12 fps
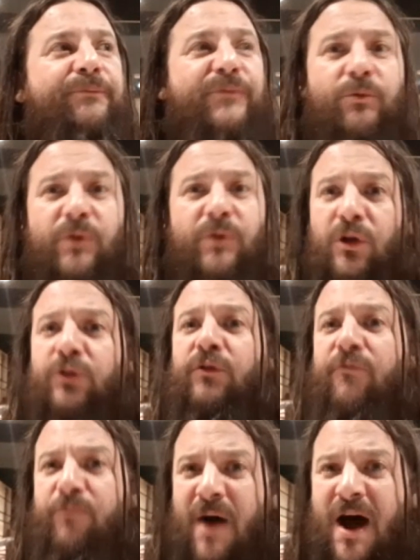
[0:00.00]
there were a lot
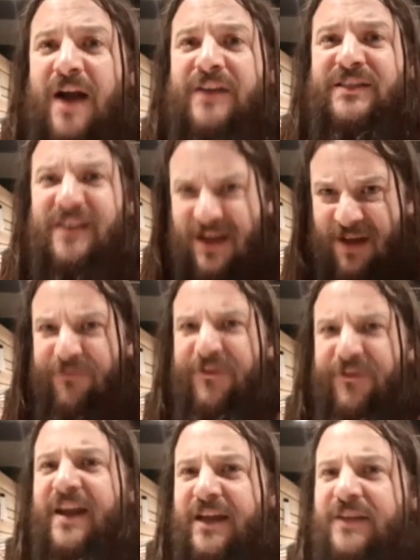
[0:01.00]
of bars and
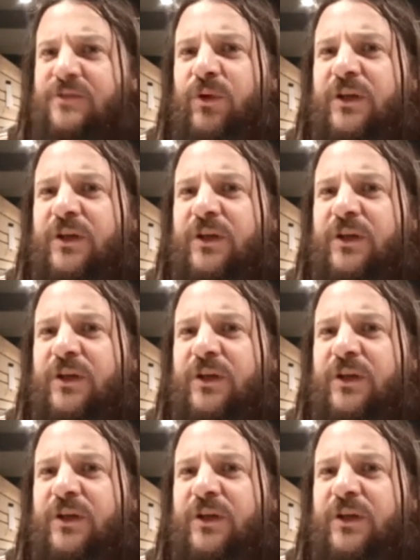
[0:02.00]
cafes